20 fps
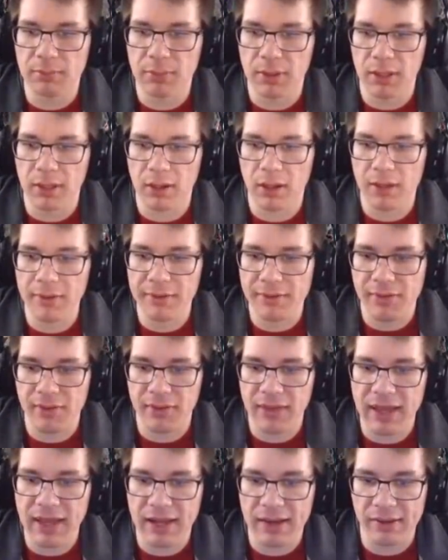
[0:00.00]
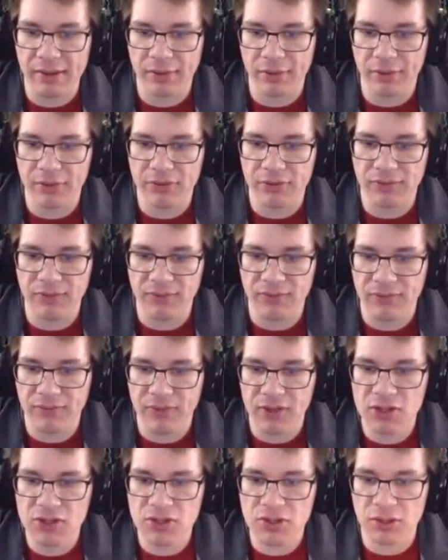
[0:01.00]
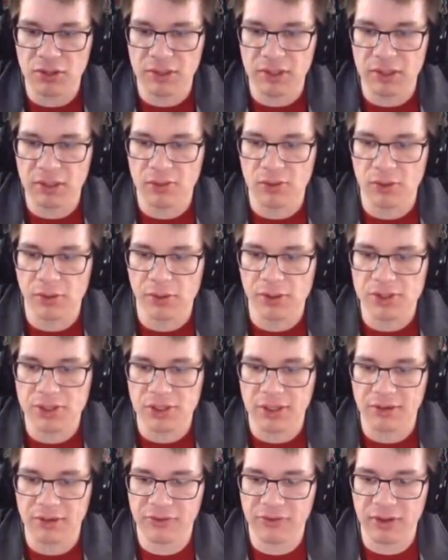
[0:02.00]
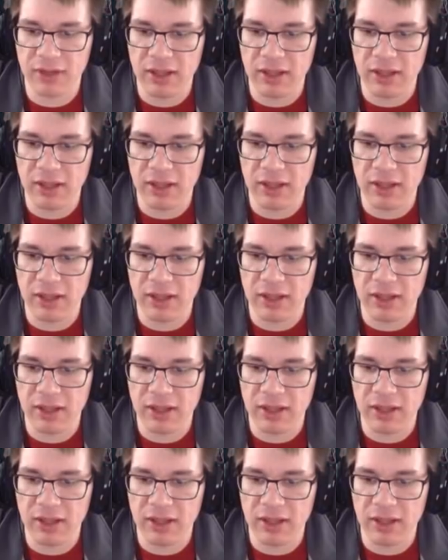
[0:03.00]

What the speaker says: but other than that, it looks visually gorgeous,